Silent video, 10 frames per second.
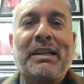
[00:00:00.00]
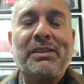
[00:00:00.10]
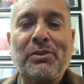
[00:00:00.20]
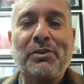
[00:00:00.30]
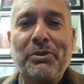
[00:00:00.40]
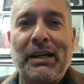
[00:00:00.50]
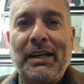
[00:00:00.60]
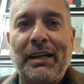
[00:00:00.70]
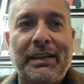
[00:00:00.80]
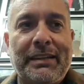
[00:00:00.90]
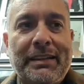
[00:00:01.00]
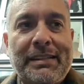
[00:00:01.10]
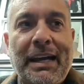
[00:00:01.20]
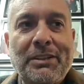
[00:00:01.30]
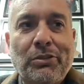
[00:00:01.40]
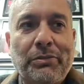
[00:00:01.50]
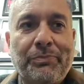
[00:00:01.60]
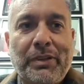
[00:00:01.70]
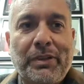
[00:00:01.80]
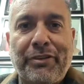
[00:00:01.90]
So the title
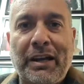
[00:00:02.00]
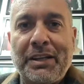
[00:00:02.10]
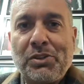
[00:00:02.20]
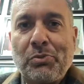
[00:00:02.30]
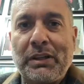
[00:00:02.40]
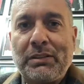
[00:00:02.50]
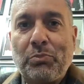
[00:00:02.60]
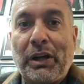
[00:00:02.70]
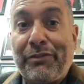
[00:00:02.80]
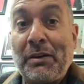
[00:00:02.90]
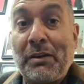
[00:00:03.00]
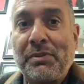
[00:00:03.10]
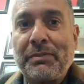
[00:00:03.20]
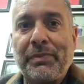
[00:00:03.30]
defines what I found.